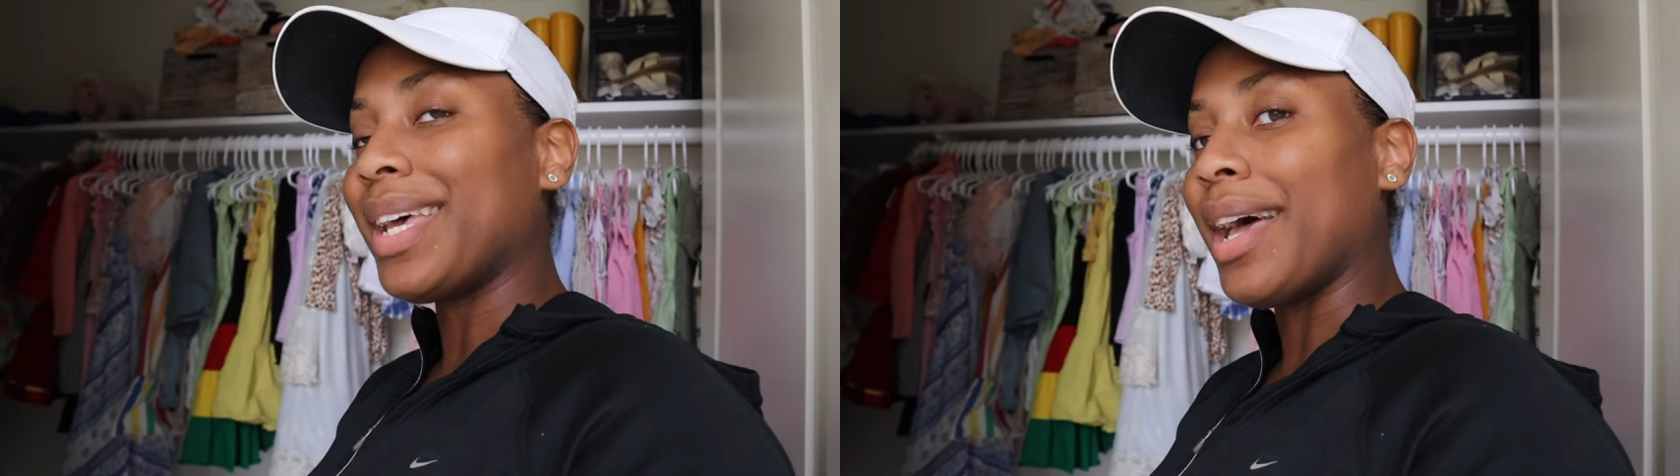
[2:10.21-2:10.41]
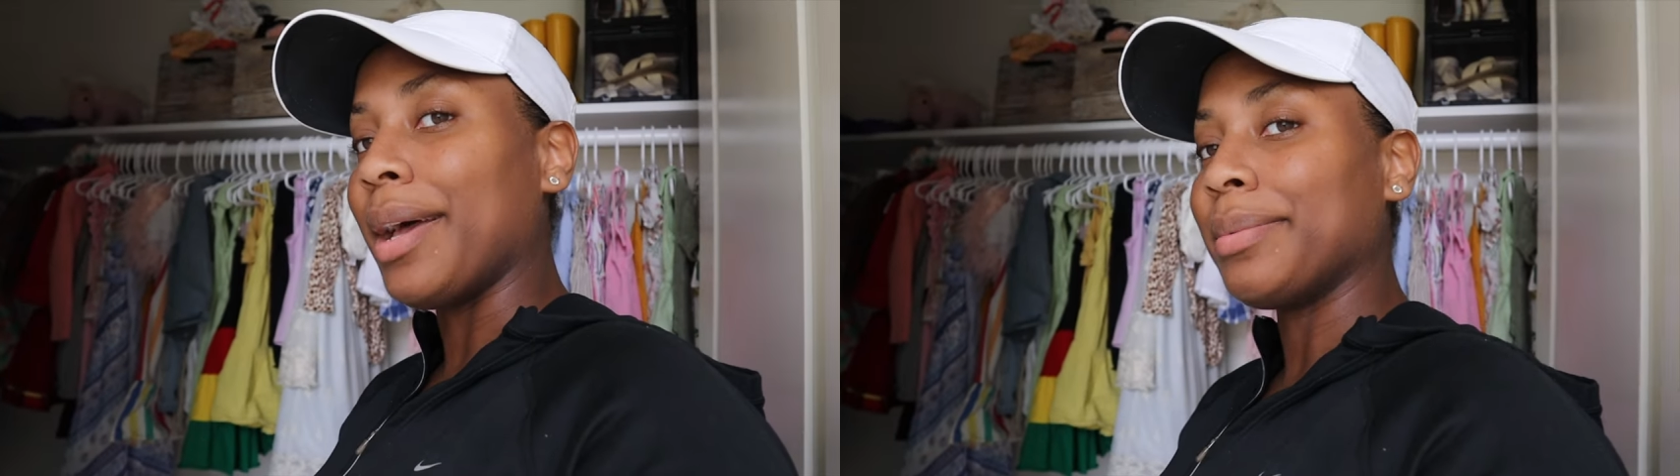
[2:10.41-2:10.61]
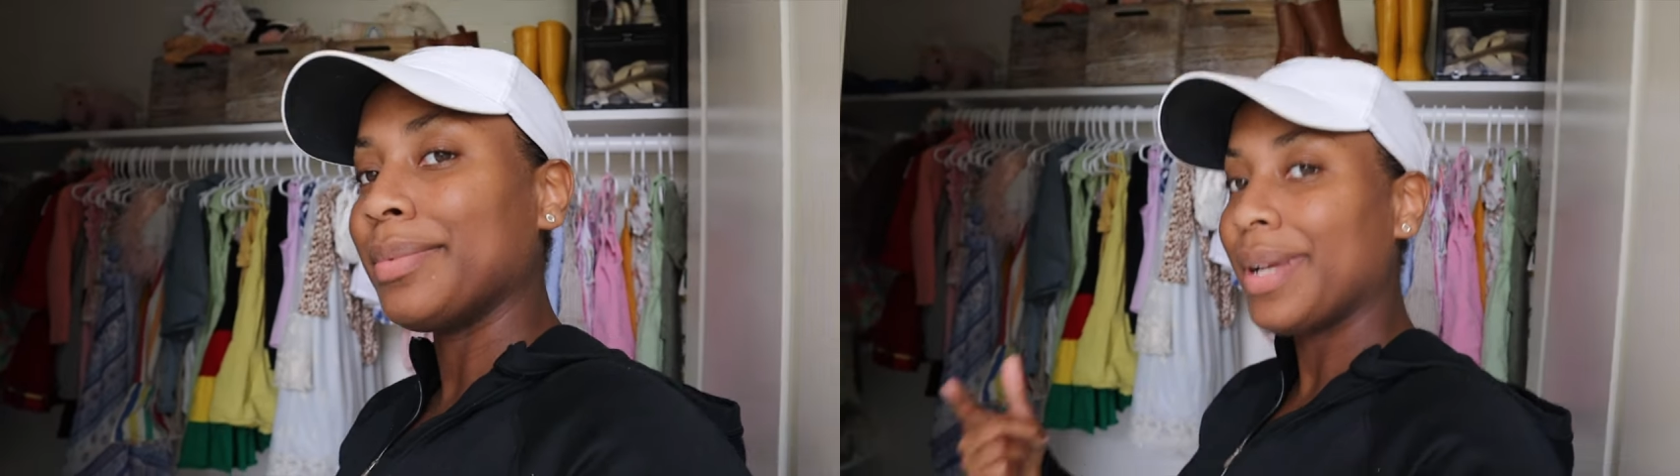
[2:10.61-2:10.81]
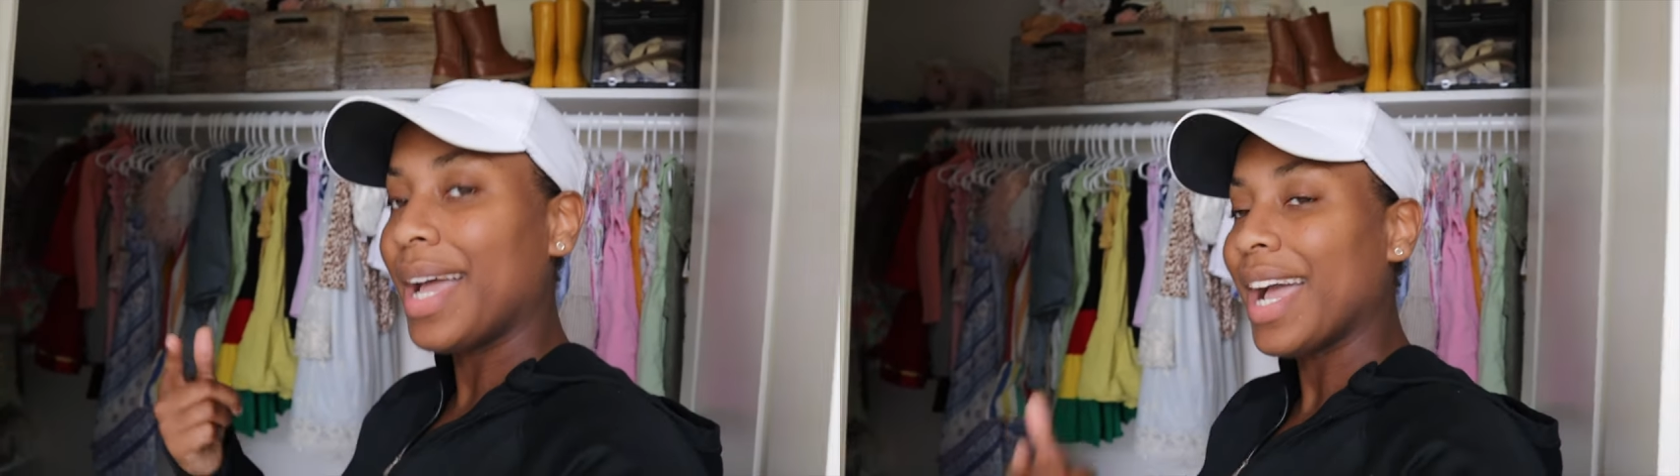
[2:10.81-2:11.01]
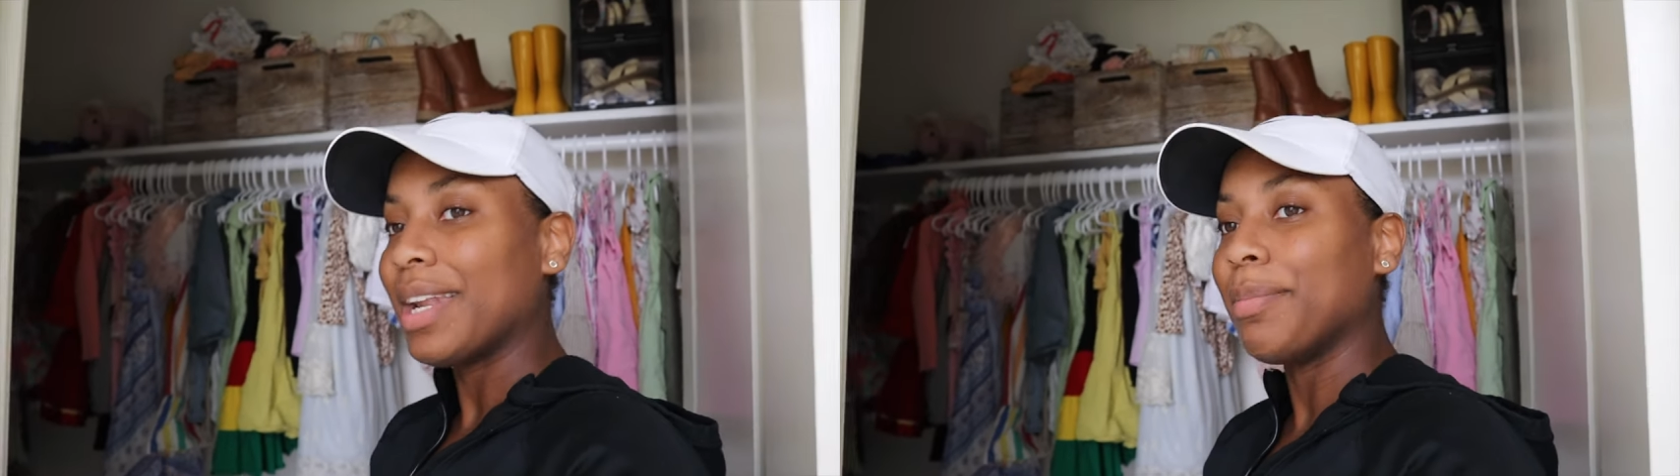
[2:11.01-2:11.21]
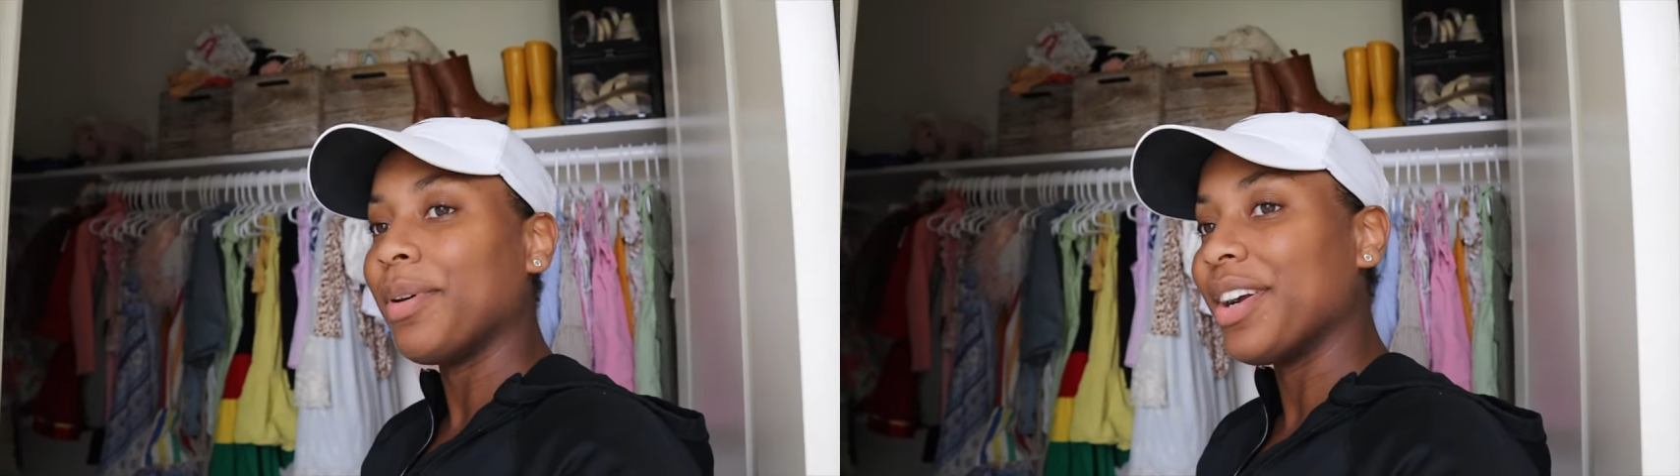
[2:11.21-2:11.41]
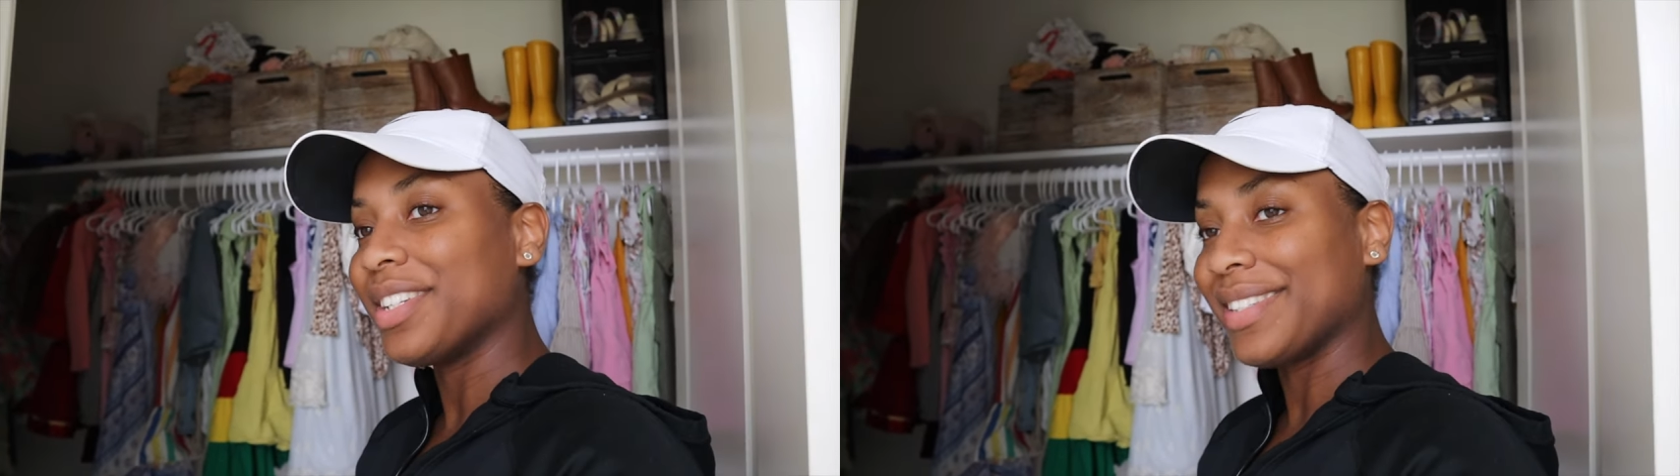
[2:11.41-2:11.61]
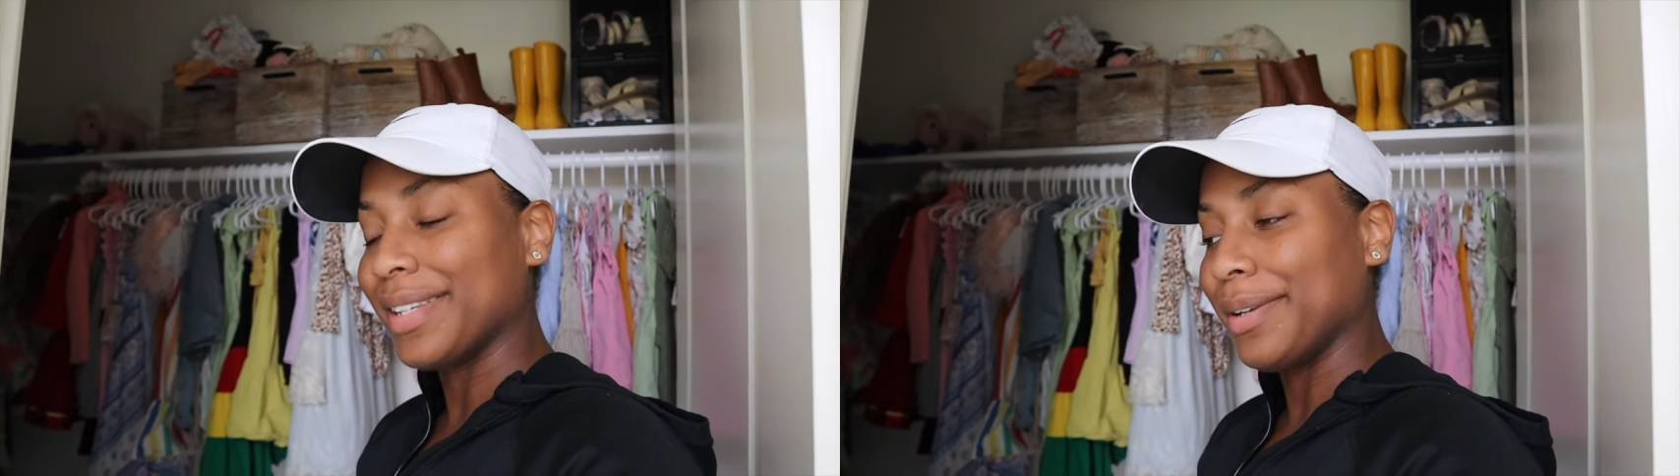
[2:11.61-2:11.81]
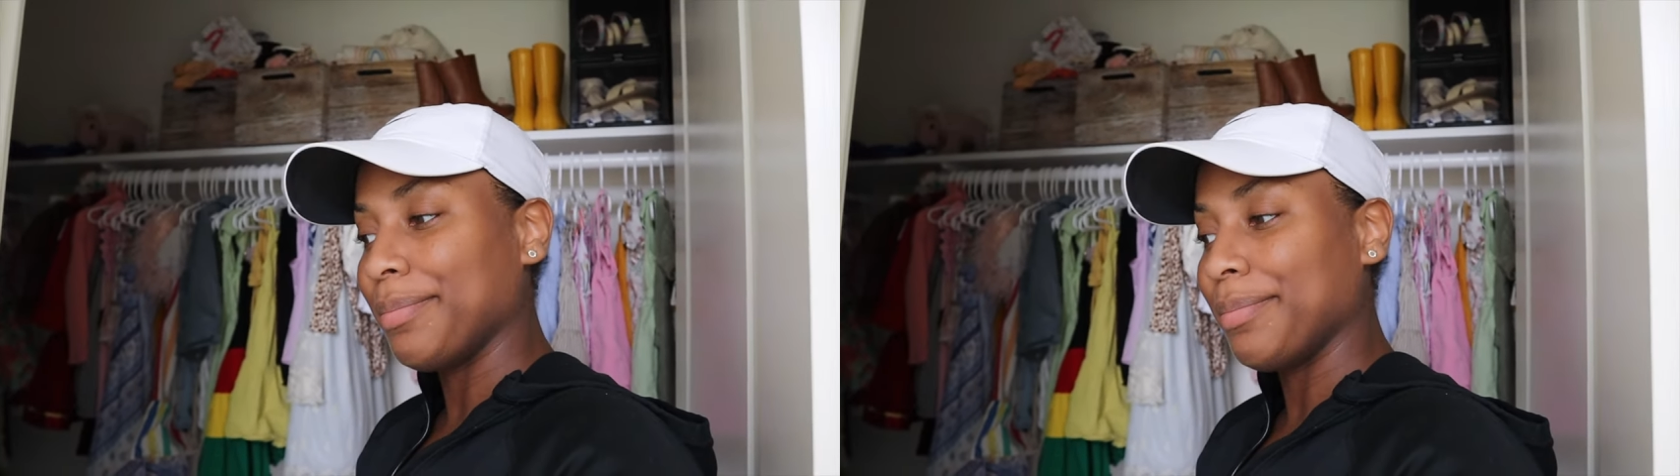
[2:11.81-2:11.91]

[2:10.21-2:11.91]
time. I gotta put her to sleep.